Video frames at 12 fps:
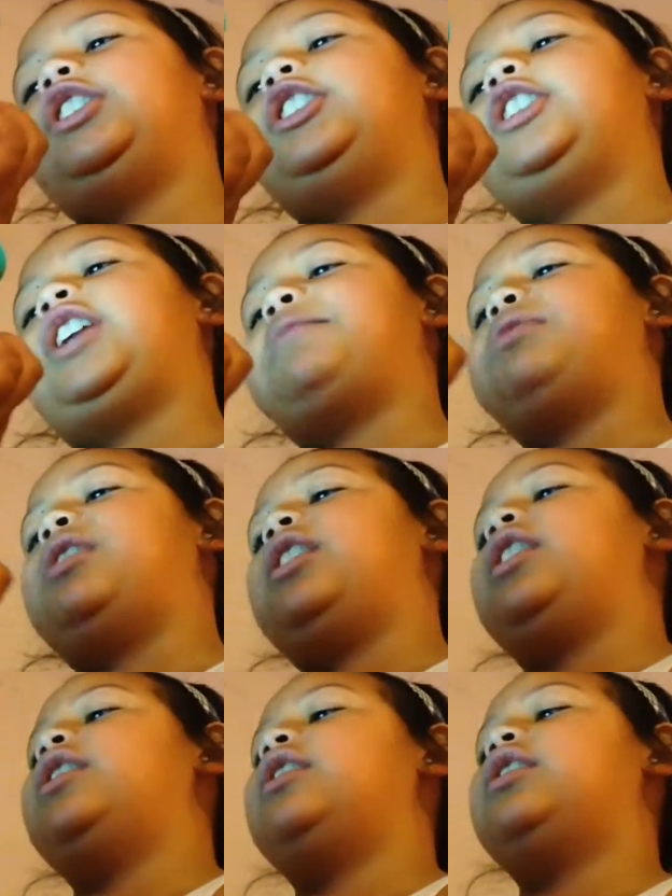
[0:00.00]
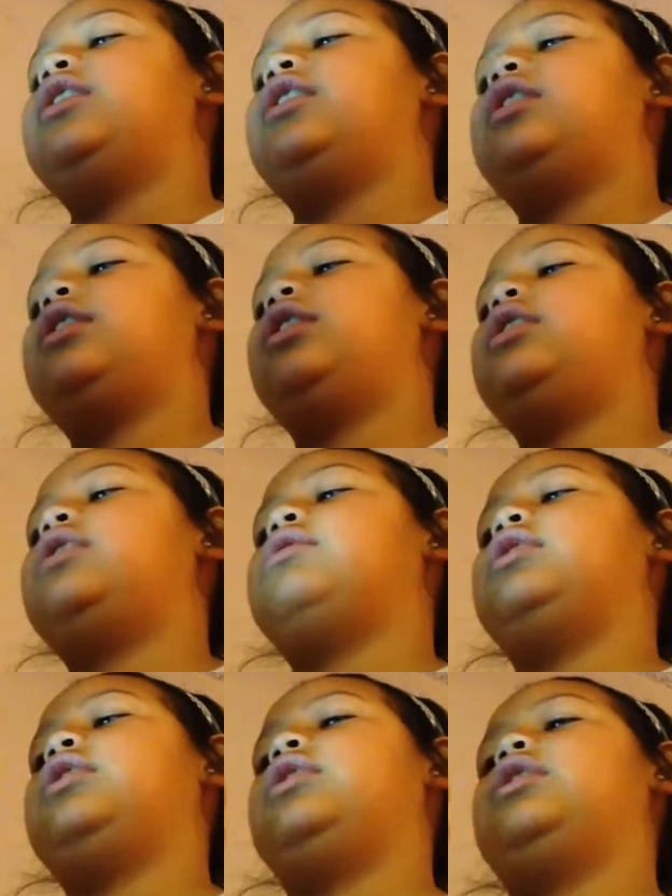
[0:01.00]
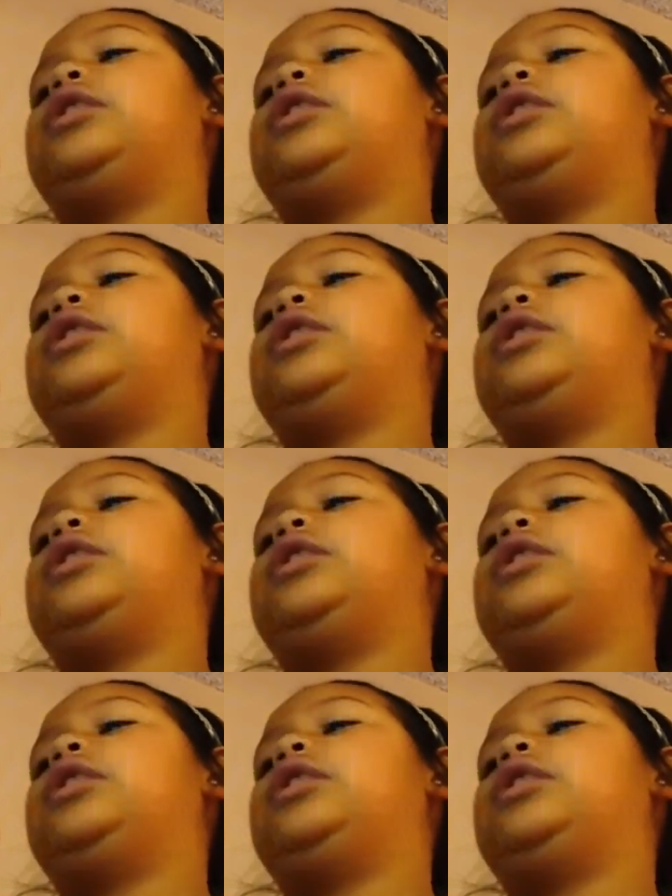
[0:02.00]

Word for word: and then I put this one.